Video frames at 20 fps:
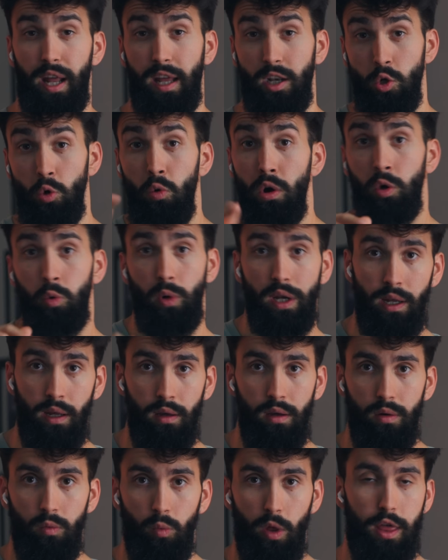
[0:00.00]
But I do
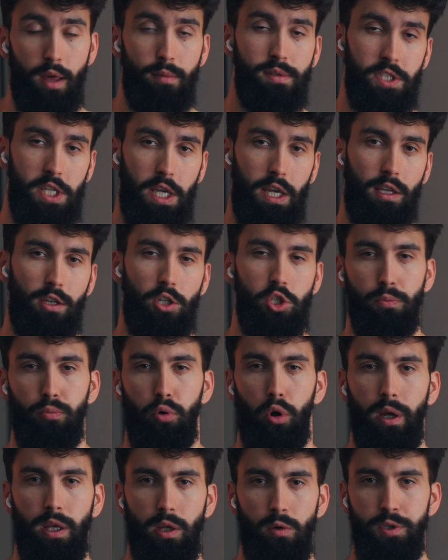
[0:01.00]
agree with him saying you should
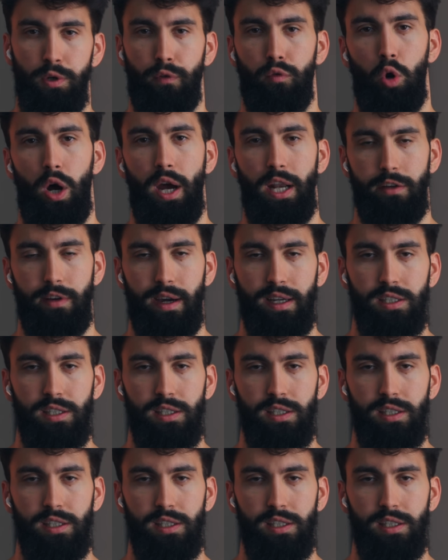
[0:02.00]
probably use a variety of